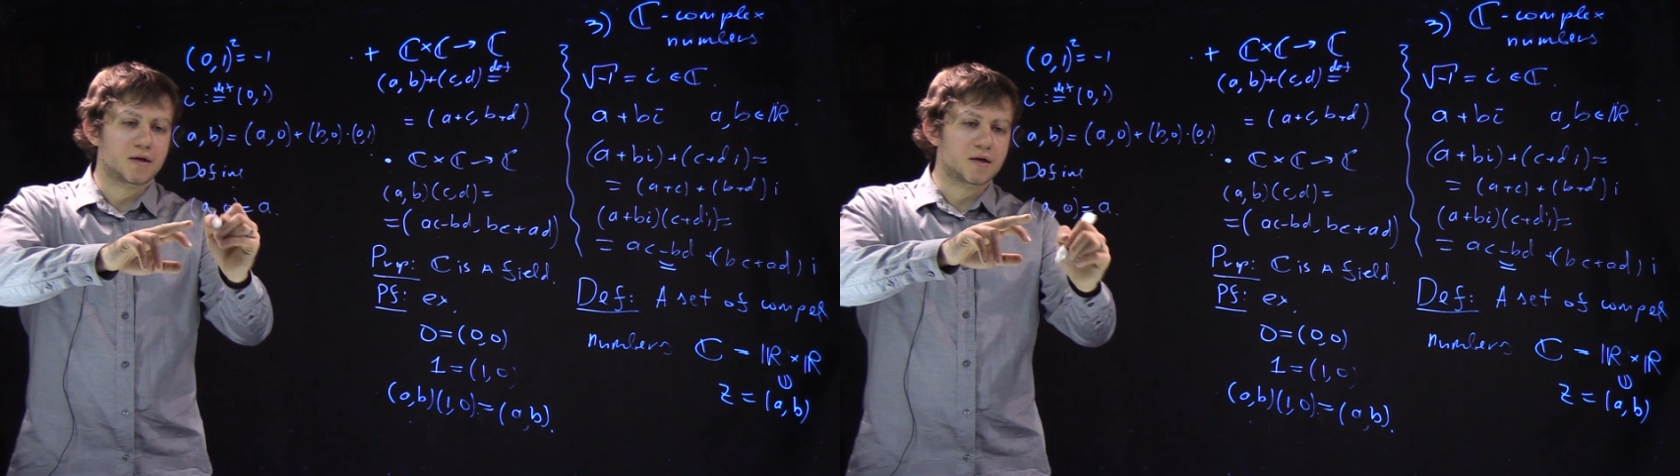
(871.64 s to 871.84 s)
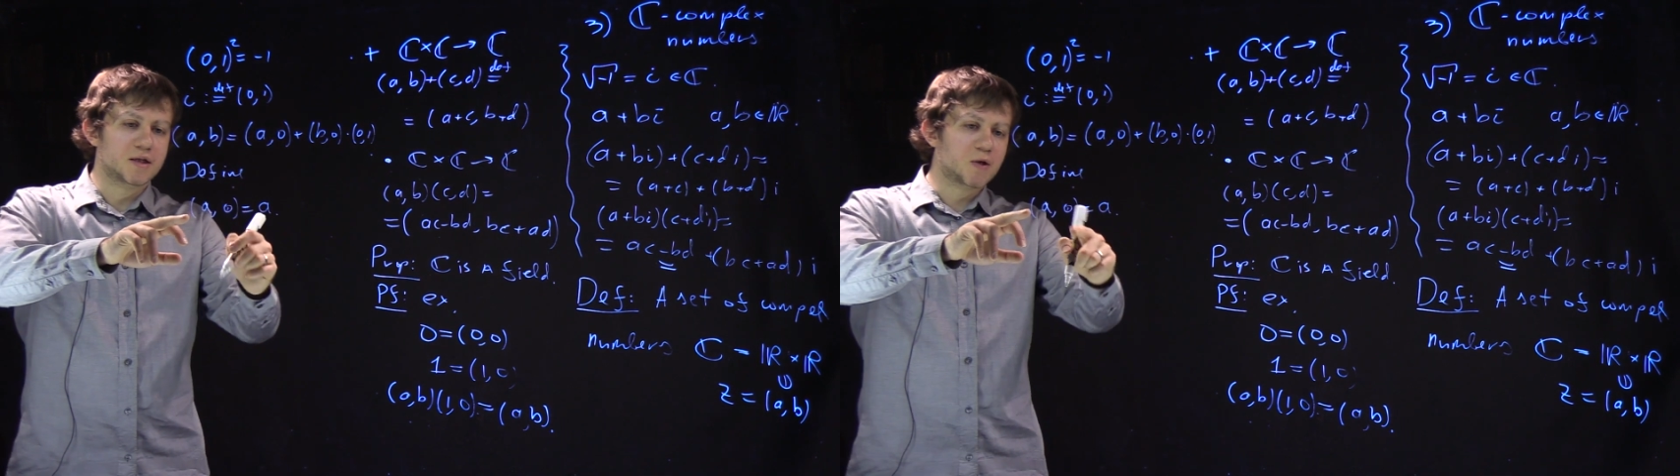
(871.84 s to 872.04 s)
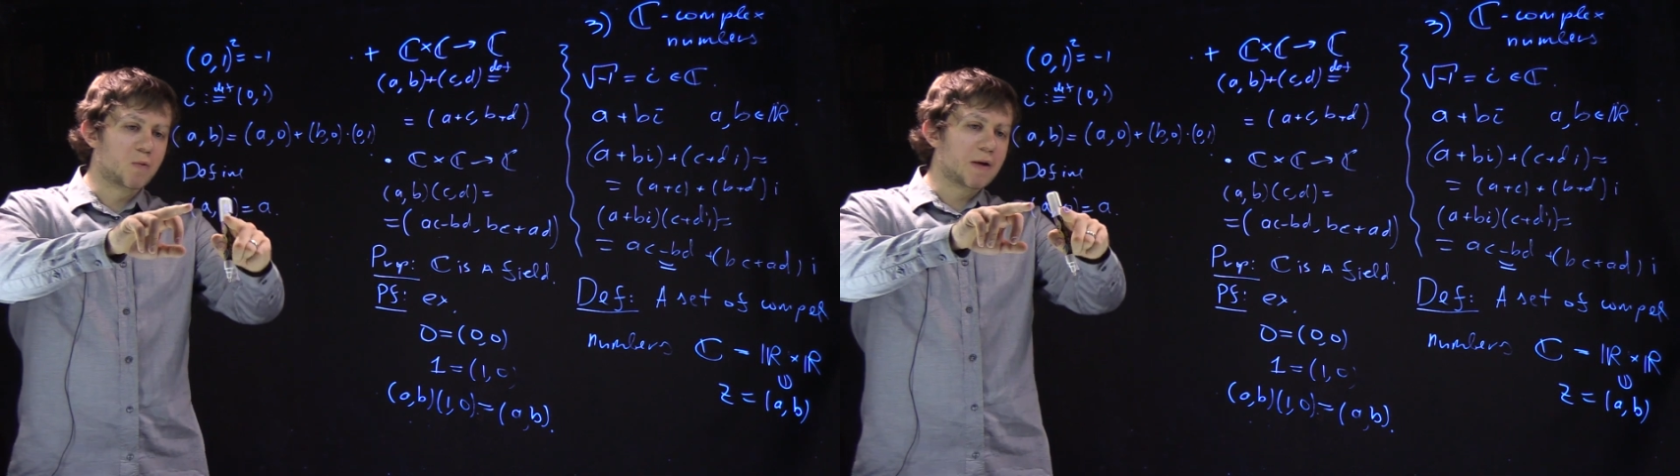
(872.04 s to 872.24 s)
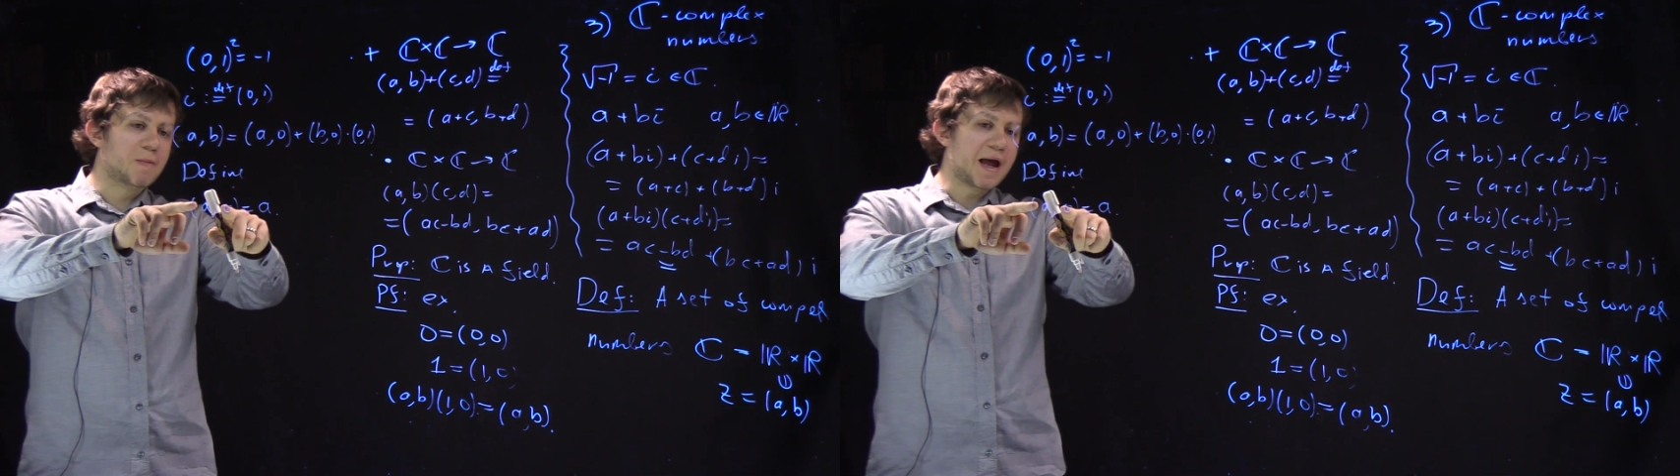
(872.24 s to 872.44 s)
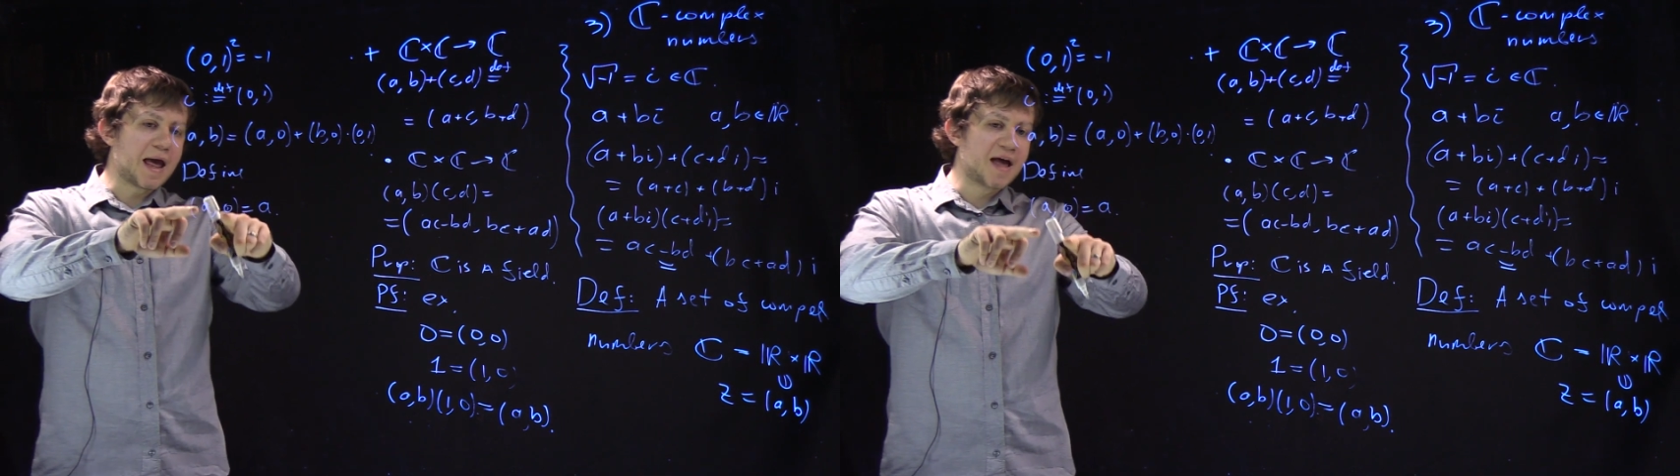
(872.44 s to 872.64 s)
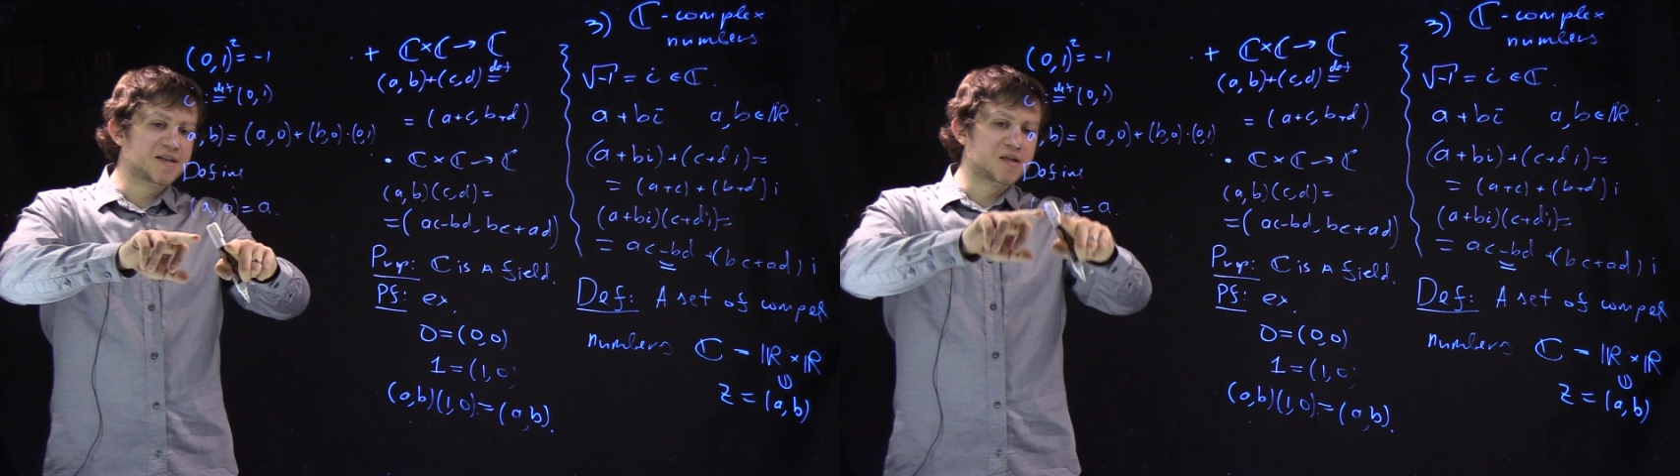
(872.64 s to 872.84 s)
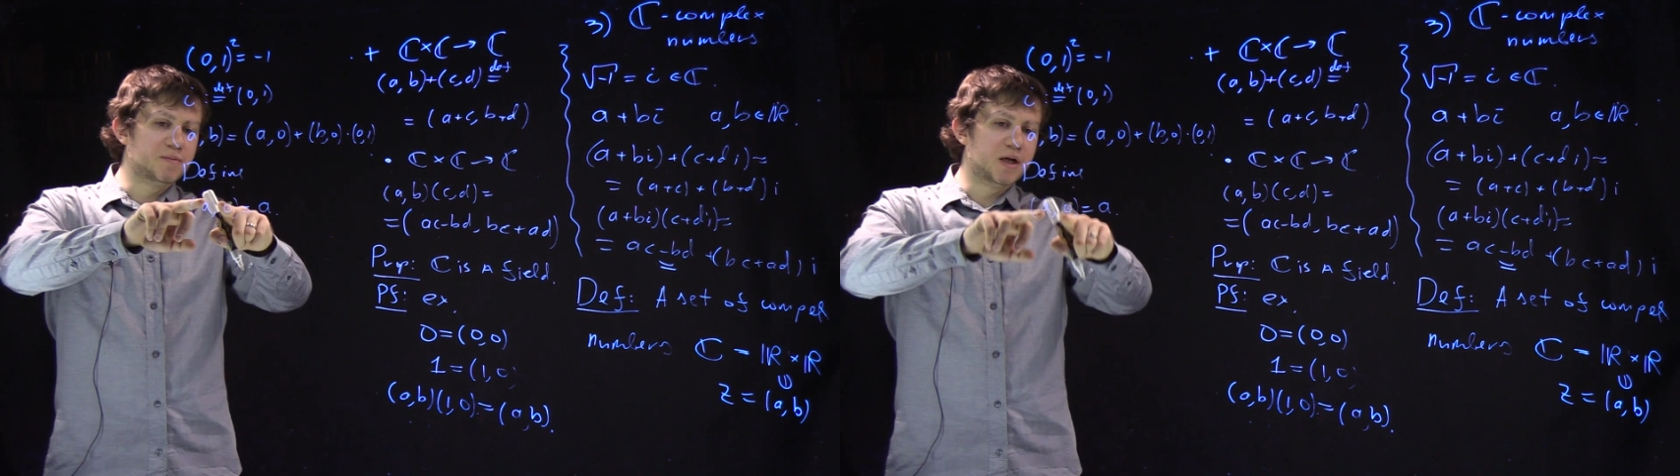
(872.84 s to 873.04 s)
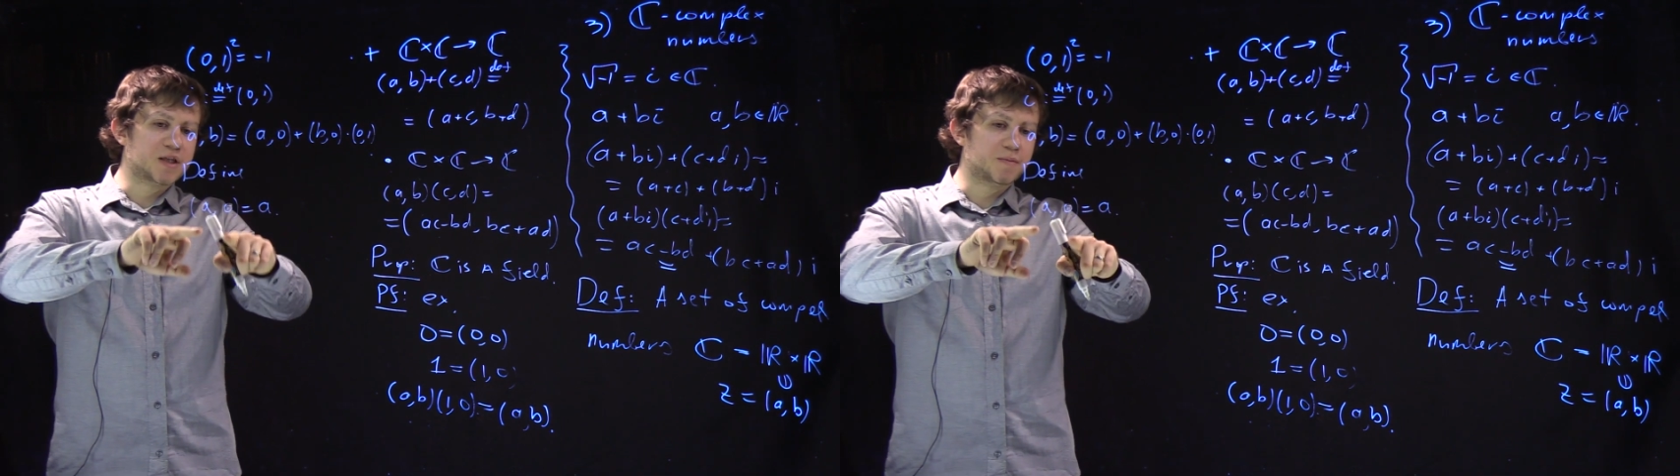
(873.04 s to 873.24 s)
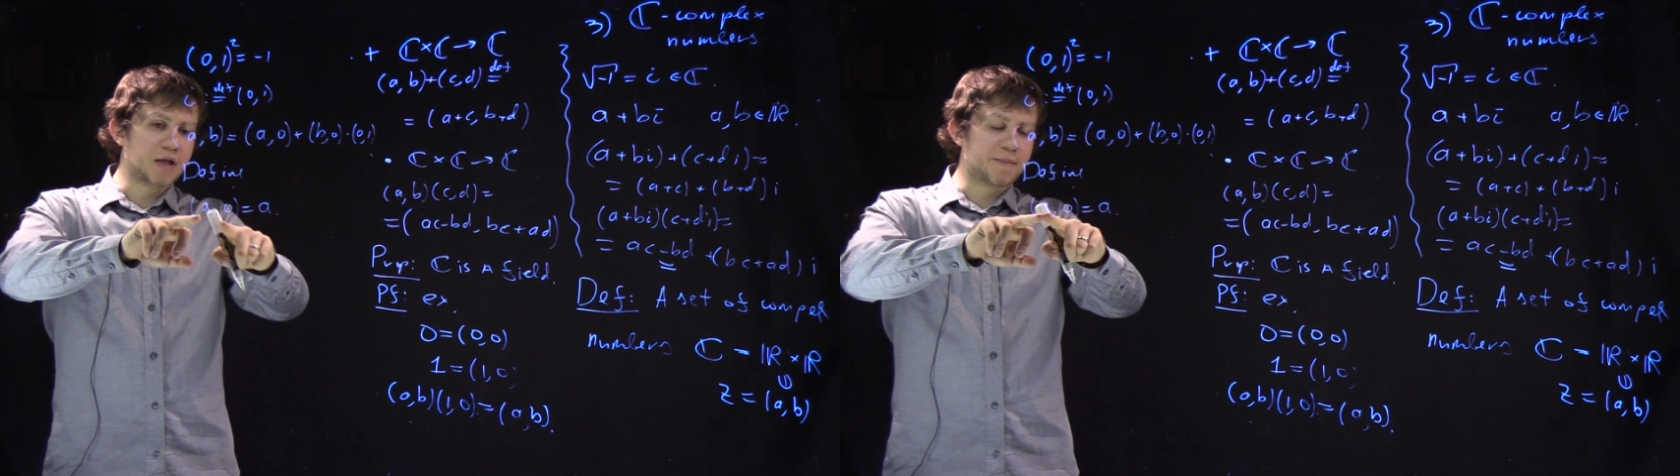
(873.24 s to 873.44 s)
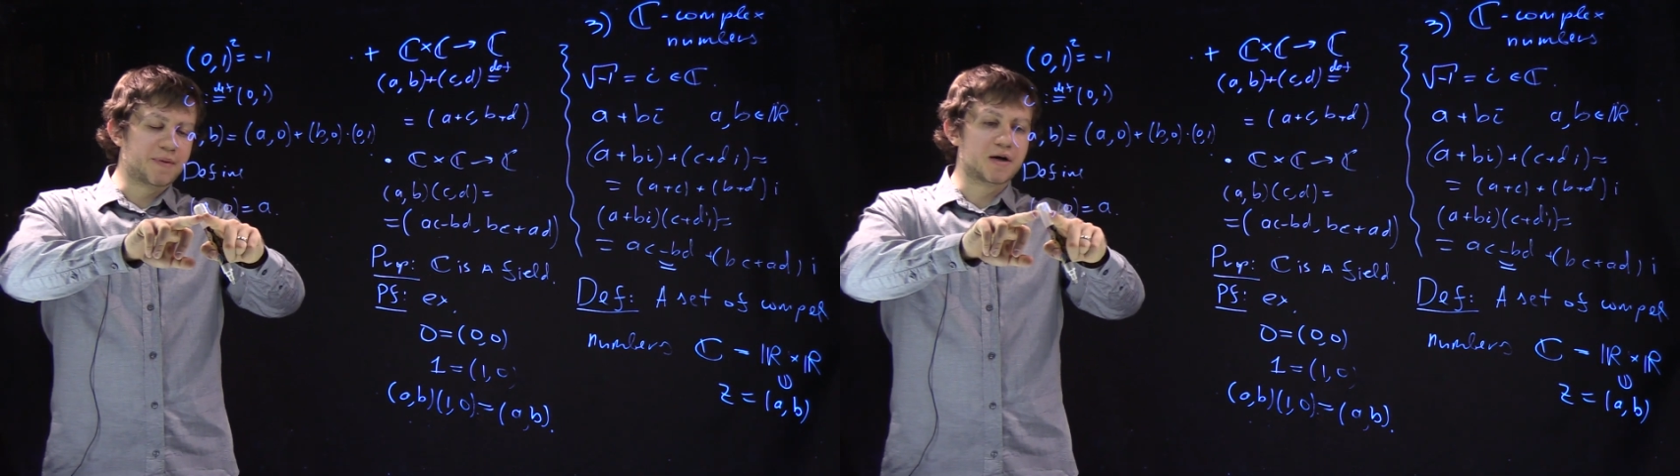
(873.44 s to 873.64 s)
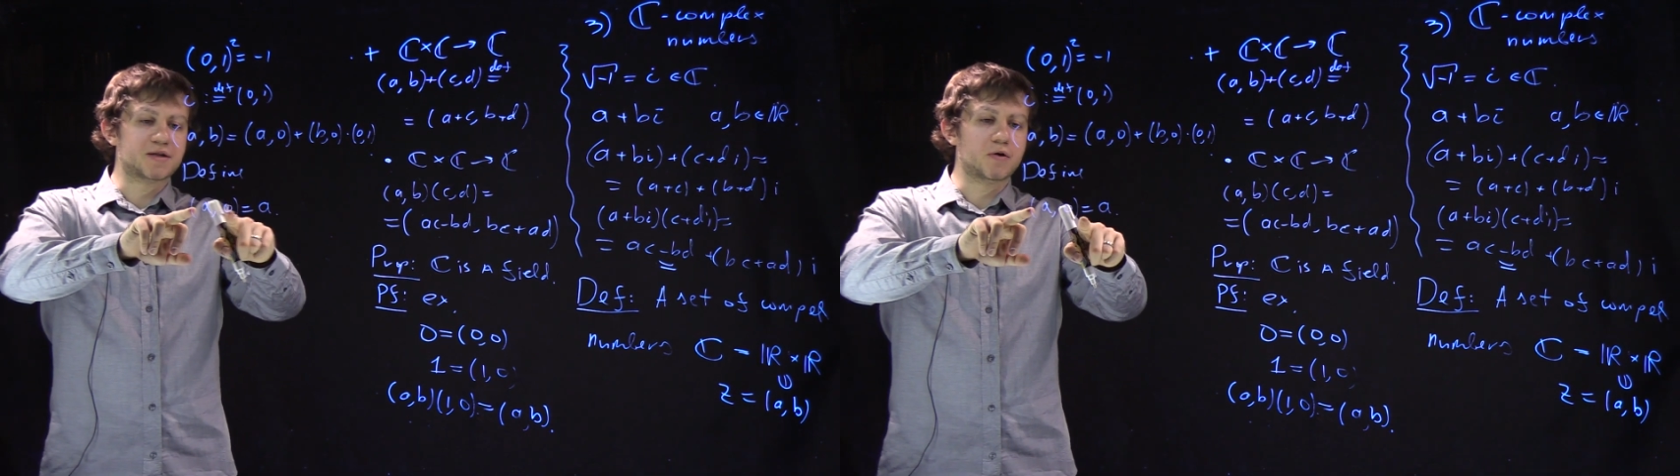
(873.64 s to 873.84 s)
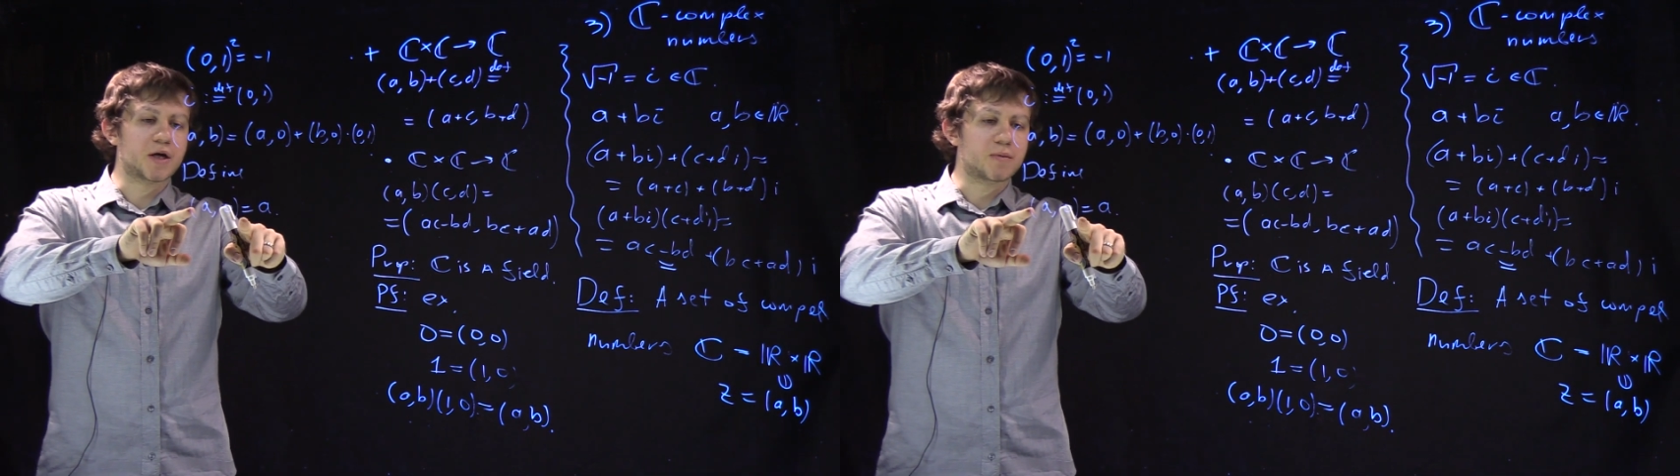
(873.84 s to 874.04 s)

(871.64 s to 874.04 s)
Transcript: the way we add and multiply pairs A,